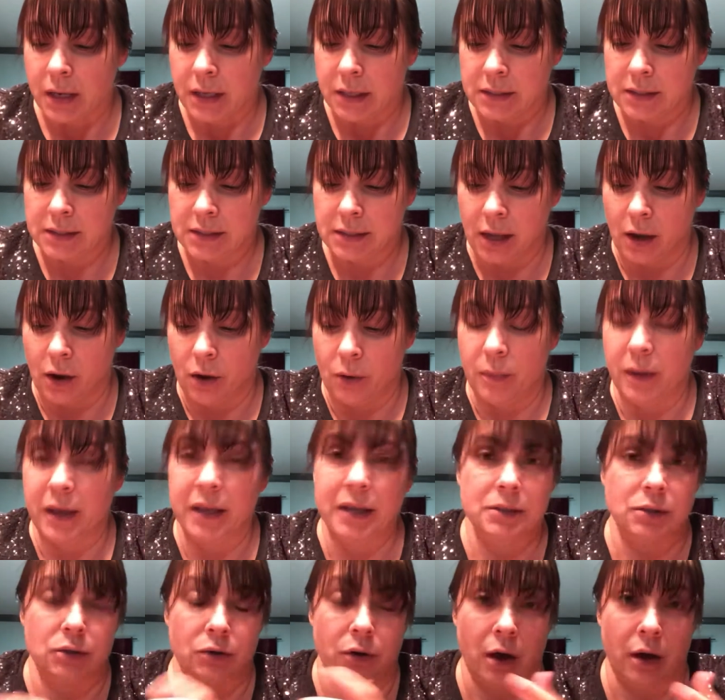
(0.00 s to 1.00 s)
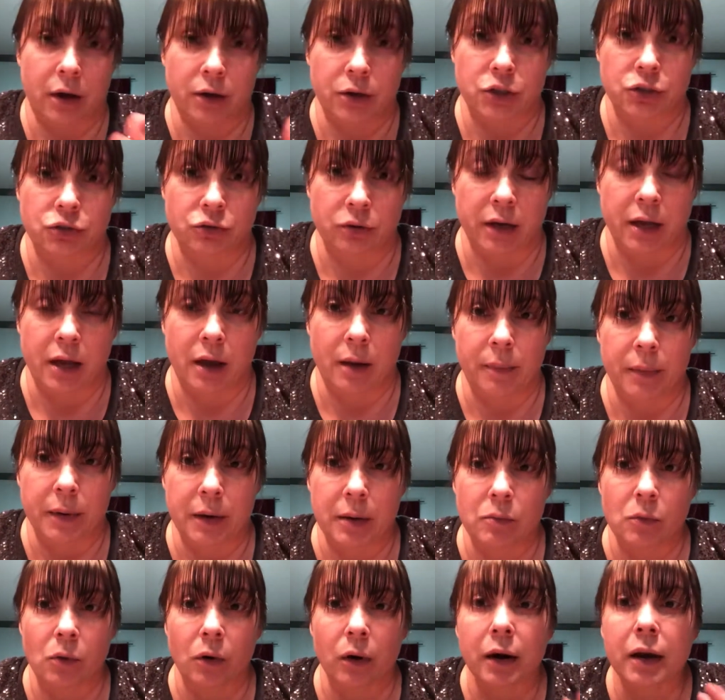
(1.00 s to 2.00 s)
So because they're not going to shrink up
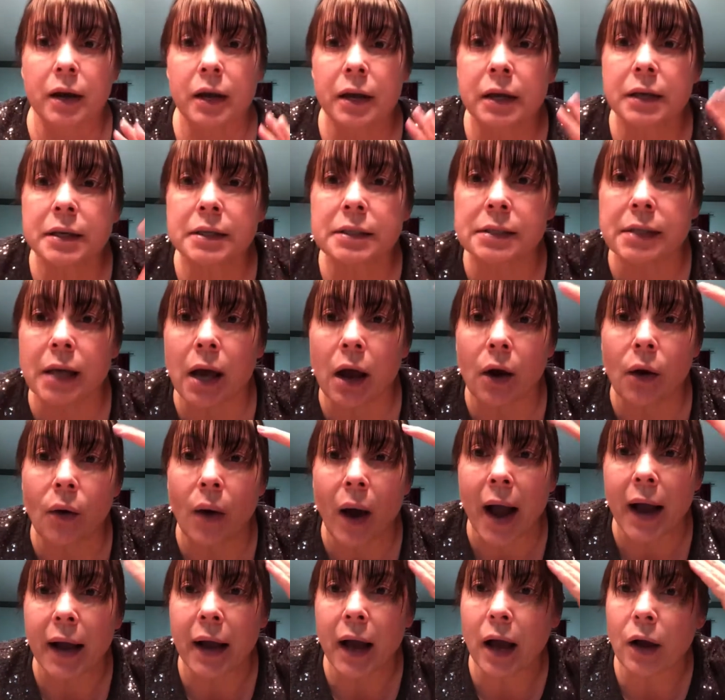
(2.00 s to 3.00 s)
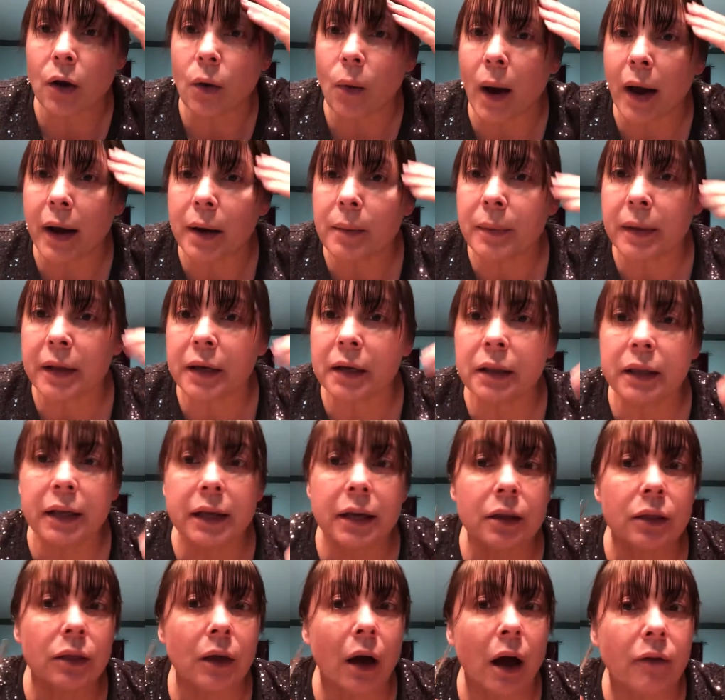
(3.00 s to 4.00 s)
anymore. So I got quite a bit of
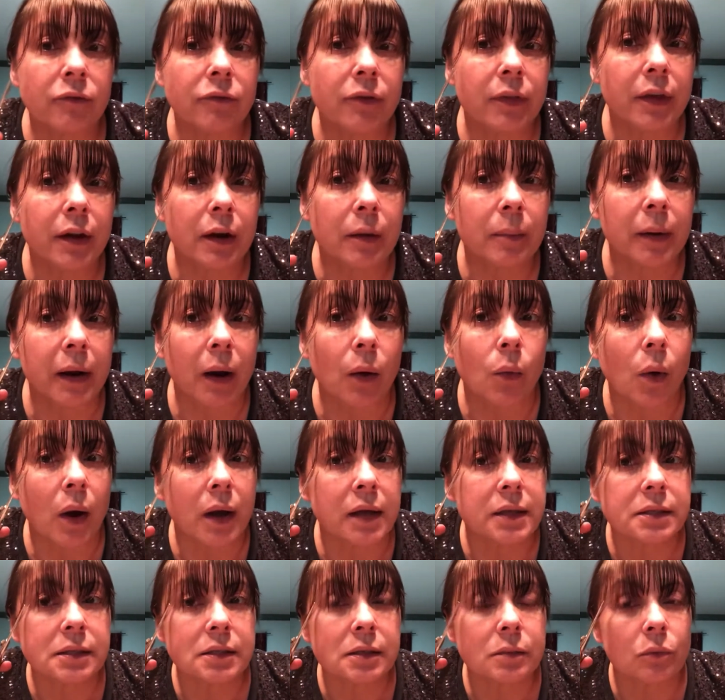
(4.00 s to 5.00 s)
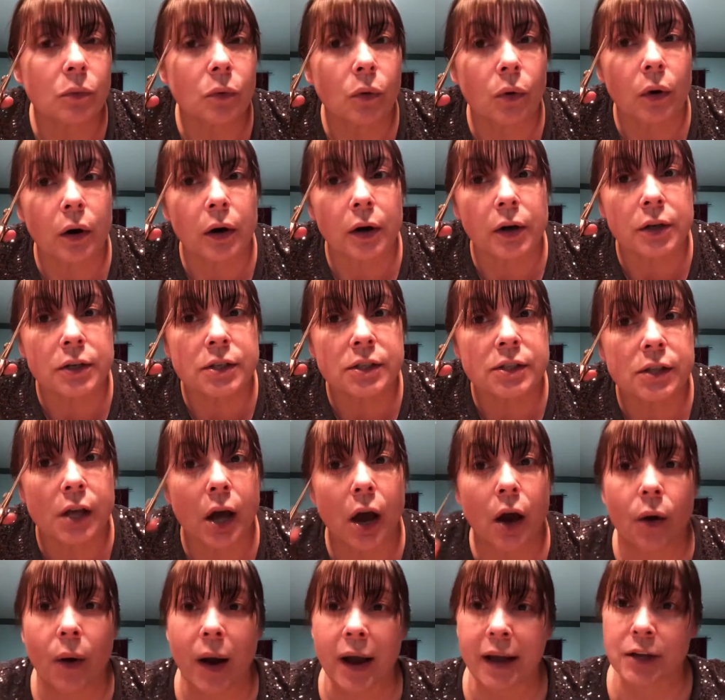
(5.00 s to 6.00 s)
length off of there, but I want some more,
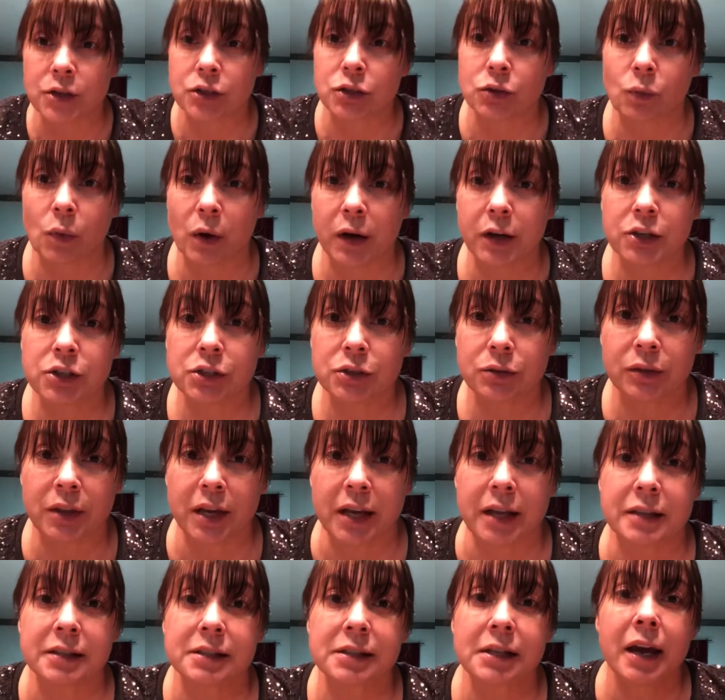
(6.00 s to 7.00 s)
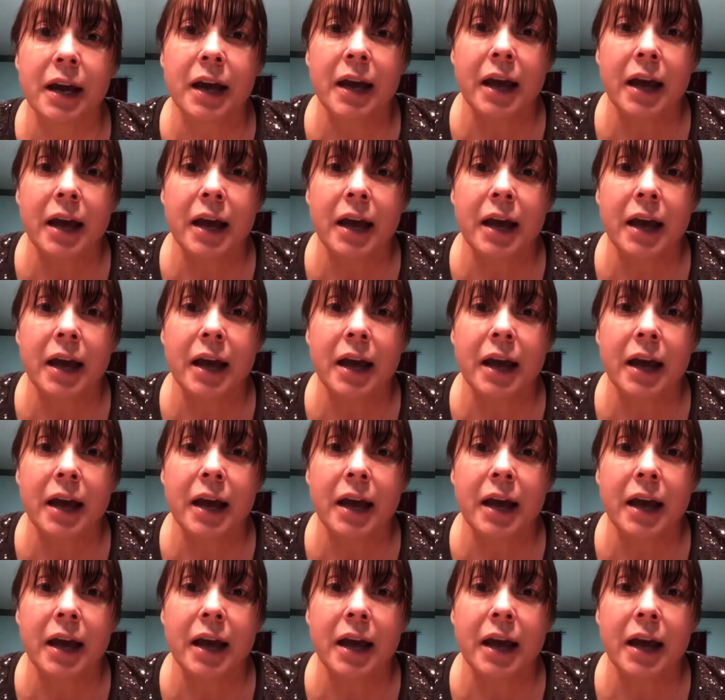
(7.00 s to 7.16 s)
so I can do one of two things.